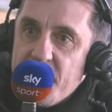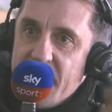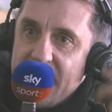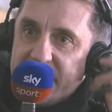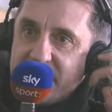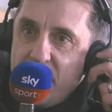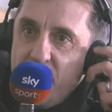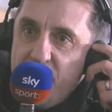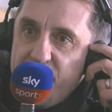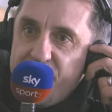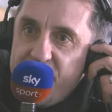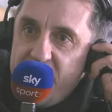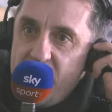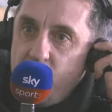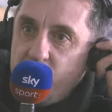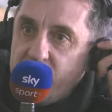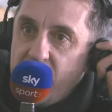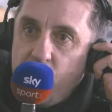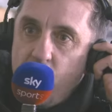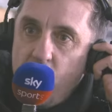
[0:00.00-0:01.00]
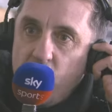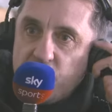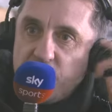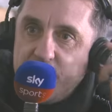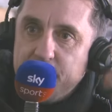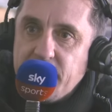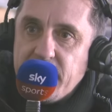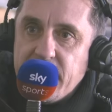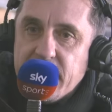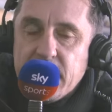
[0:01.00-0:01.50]
And that's how I feel when I watch
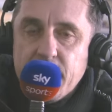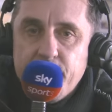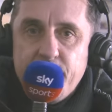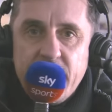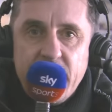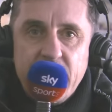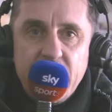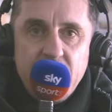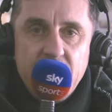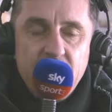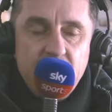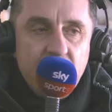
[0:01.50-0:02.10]
him a little bit.